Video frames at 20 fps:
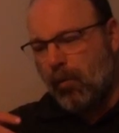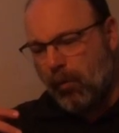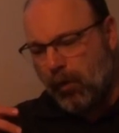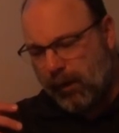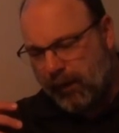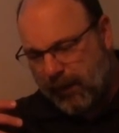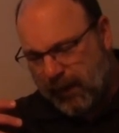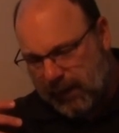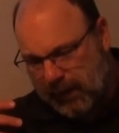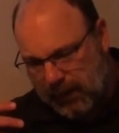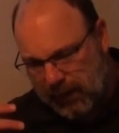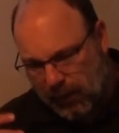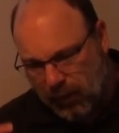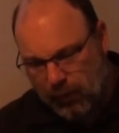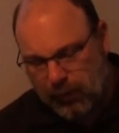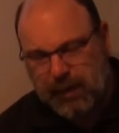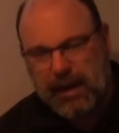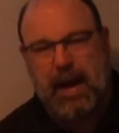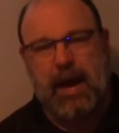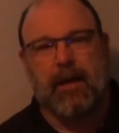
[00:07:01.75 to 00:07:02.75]
where they need to
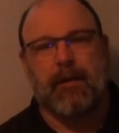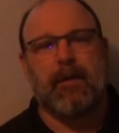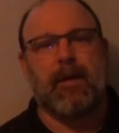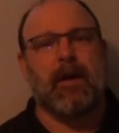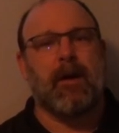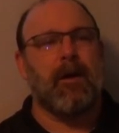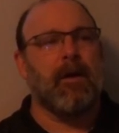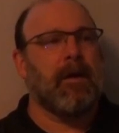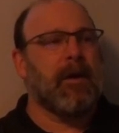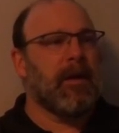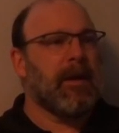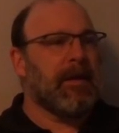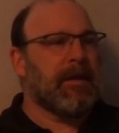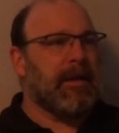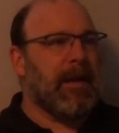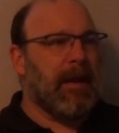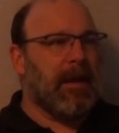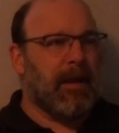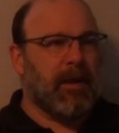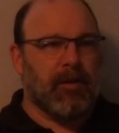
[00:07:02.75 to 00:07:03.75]
go down there,
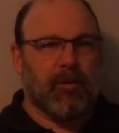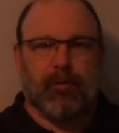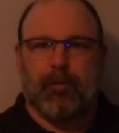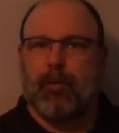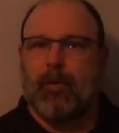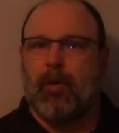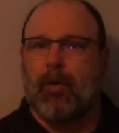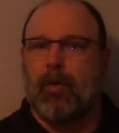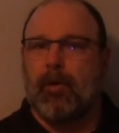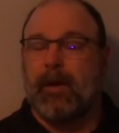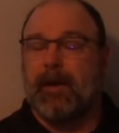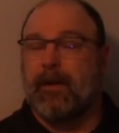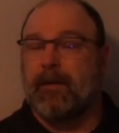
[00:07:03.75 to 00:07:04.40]
take control,